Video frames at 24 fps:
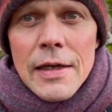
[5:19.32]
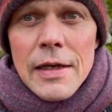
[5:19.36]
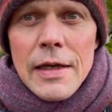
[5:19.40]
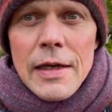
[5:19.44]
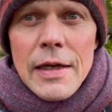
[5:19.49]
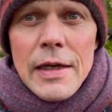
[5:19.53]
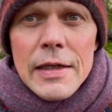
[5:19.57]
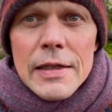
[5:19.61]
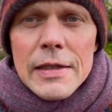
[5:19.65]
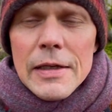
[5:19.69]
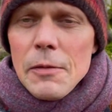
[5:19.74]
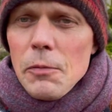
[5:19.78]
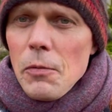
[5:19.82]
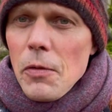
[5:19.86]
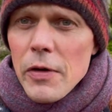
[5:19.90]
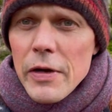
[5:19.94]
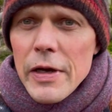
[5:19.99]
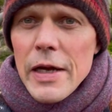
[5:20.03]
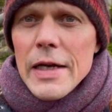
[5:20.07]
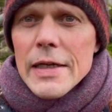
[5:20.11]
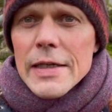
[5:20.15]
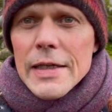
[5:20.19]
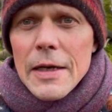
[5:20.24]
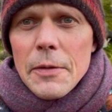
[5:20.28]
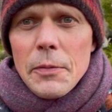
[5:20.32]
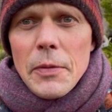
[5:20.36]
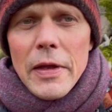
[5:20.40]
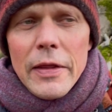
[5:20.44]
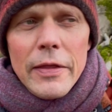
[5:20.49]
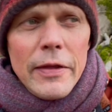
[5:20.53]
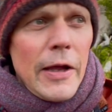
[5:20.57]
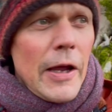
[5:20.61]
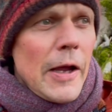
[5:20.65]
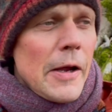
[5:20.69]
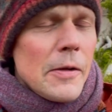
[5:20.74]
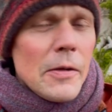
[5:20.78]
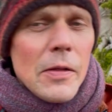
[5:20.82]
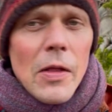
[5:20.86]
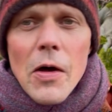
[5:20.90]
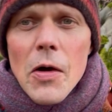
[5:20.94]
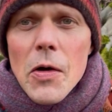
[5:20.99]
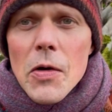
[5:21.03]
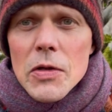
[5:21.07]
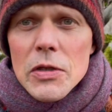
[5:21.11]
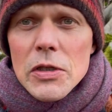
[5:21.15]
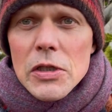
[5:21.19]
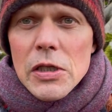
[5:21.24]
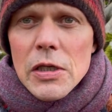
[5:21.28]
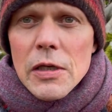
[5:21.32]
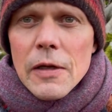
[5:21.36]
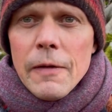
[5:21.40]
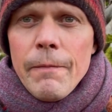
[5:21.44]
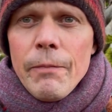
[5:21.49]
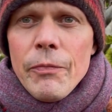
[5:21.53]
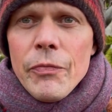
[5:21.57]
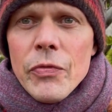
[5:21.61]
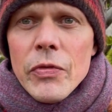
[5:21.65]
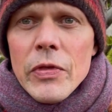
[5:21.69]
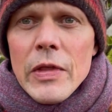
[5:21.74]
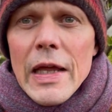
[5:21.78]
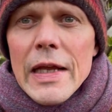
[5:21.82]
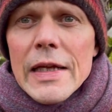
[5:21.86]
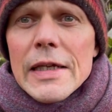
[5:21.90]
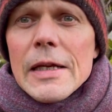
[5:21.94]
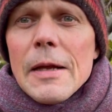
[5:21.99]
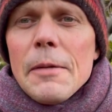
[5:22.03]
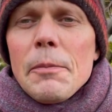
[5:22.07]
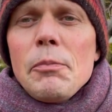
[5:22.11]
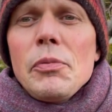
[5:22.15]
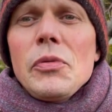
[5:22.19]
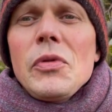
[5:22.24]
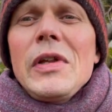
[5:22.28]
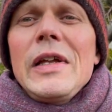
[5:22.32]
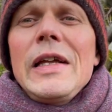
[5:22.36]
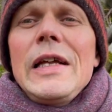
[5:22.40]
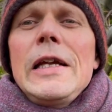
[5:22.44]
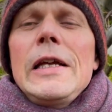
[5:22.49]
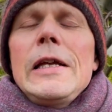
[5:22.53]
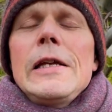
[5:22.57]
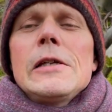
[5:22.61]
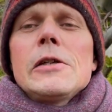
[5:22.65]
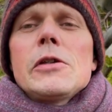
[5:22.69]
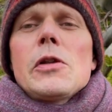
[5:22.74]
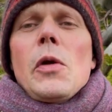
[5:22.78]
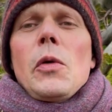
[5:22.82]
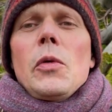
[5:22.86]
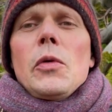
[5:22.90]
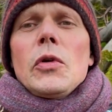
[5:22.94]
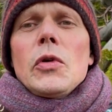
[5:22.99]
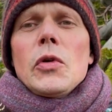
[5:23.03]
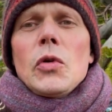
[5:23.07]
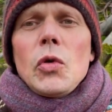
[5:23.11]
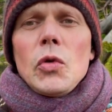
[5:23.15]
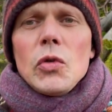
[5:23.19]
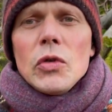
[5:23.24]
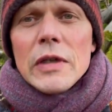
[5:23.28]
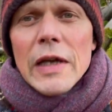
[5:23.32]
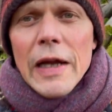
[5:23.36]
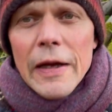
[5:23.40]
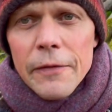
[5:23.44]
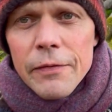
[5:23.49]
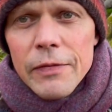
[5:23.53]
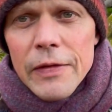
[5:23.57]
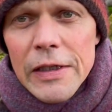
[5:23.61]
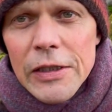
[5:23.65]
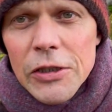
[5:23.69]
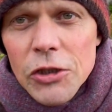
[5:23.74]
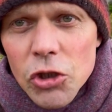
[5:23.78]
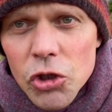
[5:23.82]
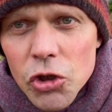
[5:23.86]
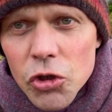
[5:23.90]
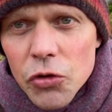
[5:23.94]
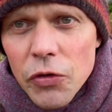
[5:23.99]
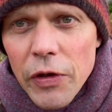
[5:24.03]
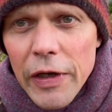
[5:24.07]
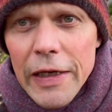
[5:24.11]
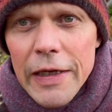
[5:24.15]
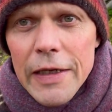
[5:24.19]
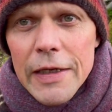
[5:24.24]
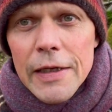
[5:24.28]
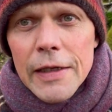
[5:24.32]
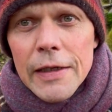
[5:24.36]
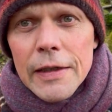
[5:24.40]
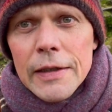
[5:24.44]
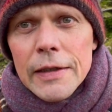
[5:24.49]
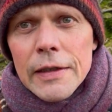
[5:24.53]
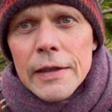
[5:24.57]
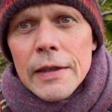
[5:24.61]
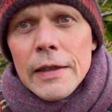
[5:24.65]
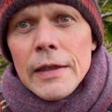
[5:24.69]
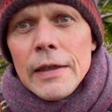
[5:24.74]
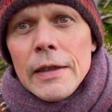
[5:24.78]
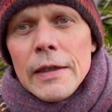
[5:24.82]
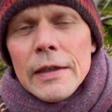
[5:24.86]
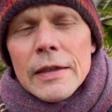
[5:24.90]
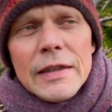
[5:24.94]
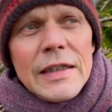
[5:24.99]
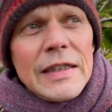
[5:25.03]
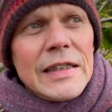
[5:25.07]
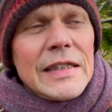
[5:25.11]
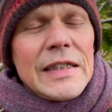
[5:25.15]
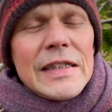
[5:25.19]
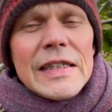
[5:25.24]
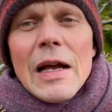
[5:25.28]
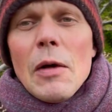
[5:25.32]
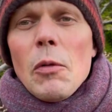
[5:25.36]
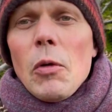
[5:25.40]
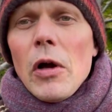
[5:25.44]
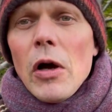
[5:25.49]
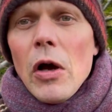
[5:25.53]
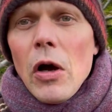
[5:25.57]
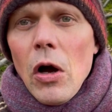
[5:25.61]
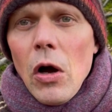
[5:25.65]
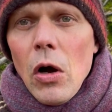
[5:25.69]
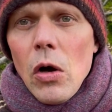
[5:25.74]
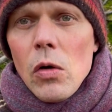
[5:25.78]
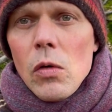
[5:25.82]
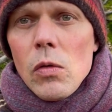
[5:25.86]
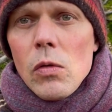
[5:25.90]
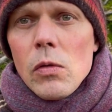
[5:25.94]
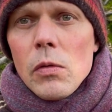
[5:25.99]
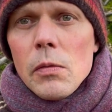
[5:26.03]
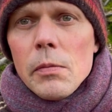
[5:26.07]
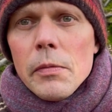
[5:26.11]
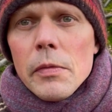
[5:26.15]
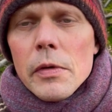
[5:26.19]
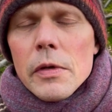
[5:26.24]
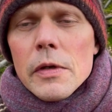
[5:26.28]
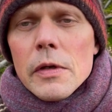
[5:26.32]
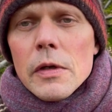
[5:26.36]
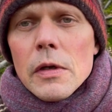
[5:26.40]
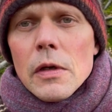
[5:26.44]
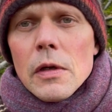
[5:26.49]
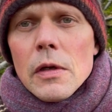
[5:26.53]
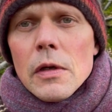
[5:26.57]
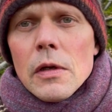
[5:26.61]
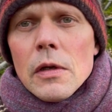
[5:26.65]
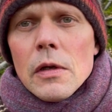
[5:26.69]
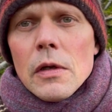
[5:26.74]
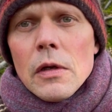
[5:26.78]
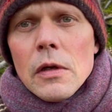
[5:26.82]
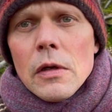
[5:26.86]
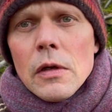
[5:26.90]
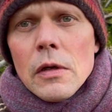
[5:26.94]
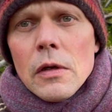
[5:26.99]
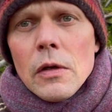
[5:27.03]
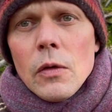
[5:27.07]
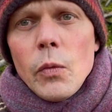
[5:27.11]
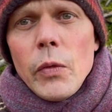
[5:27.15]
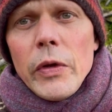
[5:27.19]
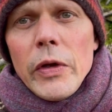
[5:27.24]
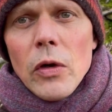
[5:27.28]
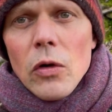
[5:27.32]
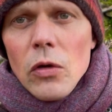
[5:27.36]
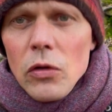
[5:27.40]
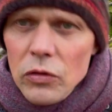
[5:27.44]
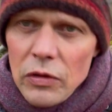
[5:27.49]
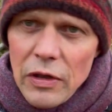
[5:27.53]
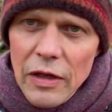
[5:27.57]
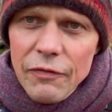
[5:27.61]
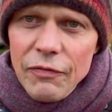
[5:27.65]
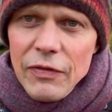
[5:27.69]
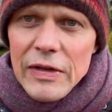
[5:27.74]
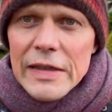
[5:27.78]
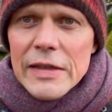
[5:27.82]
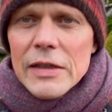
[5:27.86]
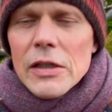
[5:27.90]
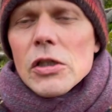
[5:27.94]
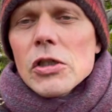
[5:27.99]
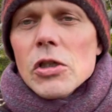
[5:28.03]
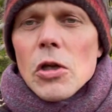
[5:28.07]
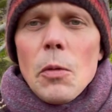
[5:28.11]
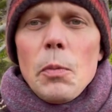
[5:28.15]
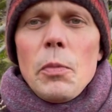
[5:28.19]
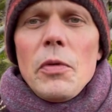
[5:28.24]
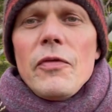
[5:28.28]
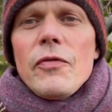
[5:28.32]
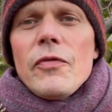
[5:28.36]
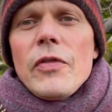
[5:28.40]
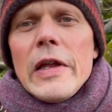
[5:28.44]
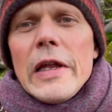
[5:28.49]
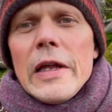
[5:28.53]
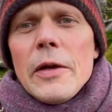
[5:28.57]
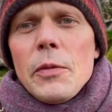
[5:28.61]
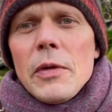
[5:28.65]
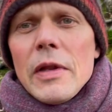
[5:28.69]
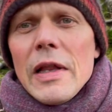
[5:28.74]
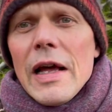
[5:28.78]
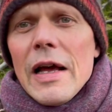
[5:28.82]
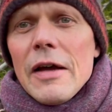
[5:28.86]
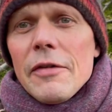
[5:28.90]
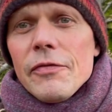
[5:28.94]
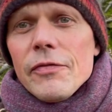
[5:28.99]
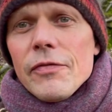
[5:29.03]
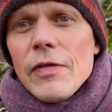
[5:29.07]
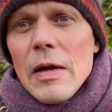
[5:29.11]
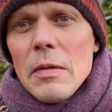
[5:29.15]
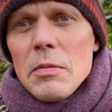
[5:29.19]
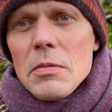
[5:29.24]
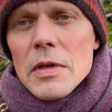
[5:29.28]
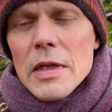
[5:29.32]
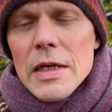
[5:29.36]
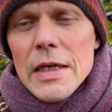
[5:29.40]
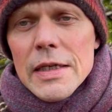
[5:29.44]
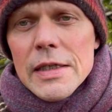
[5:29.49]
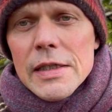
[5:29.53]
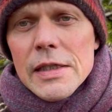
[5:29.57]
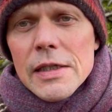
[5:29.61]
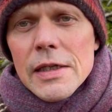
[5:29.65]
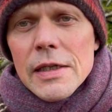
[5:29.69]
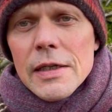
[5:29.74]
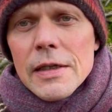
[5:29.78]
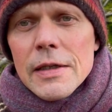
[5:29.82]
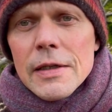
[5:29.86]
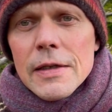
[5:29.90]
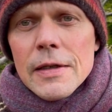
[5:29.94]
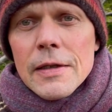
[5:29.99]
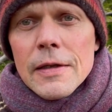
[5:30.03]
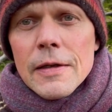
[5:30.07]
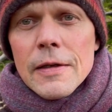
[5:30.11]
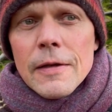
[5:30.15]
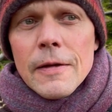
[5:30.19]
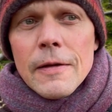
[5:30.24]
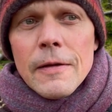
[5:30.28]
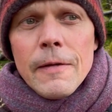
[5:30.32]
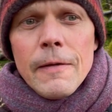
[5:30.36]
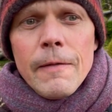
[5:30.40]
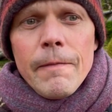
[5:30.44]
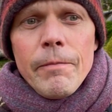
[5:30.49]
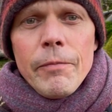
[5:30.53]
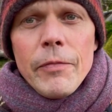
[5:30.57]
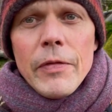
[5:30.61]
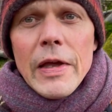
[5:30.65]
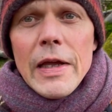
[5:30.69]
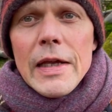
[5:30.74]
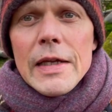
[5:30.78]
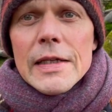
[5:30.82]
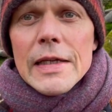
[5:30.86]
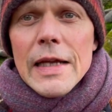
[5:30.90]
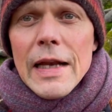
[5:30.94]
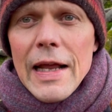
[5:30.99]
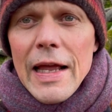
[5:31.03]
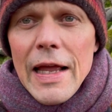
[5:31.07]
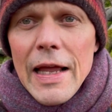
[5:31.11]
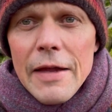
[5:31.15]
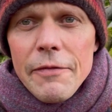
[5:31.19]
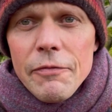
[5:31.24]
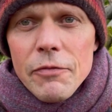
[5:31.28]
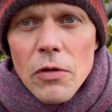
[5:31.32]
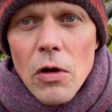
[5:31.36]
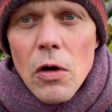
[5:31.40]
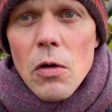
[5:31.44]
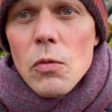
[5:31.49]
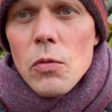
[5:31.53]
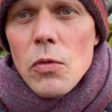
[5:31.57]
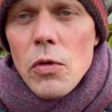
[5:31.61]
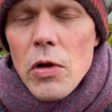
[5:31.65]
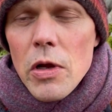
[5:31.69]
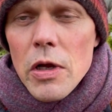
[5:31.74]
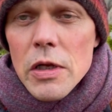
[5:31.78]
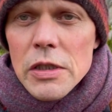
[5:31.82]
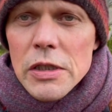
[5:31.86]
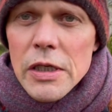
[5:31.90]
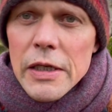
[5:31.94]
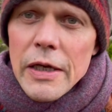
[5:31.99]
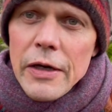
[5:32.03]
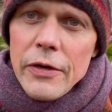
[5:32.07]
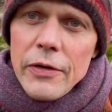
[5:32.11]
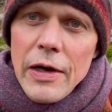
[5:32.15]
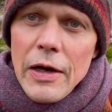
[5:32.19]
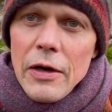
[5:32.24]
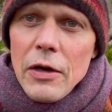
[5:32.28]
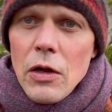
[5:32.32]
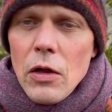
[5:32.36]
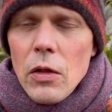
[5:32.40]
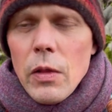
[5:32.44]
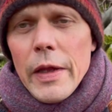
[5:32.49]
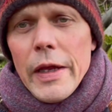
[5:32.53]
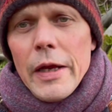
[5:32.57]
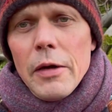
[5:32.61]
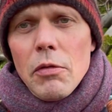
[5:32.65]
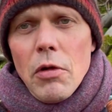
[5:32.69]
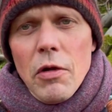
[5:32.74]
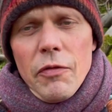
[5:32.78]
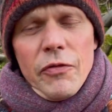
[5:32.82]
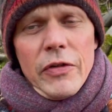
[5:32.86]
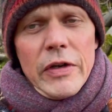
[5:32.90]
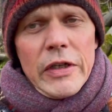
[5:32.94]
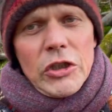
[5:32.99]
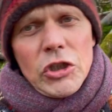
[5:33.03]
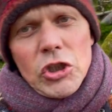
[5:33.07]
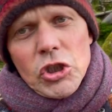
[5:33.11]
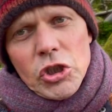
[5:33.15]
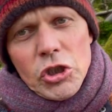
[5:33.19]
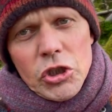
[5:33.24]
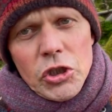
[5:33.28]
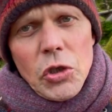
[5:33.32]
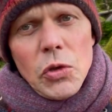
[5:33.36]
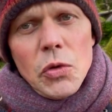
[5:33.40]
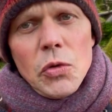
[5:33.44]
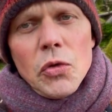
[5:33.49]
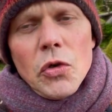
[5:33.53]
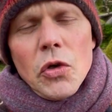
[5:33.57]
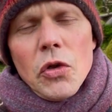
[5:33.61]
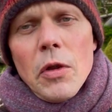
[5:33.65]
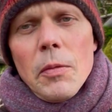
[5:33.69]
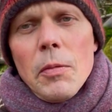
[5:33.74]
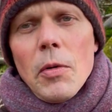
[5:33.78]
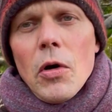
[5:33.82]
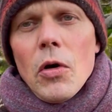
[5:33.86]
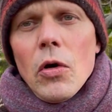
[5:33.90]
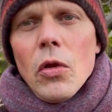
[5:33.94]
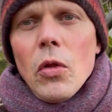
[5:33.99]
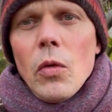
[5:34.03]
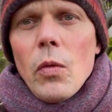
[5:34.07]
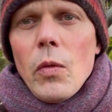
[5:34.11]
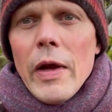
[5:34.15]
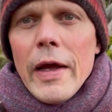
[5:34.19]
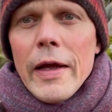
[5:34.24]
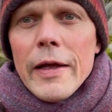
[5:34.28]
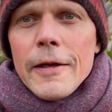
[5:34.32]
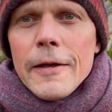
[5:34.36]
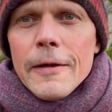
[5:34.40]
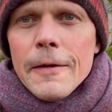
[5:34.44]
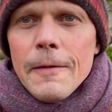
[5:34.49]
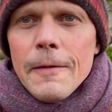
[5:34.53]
He said, "What is it with you lot?" They said, "Please don't cut down this tree. This is our home. We all live in the top of here with our families." He said, "I've got work to do now, clear off," and he shooed them all away.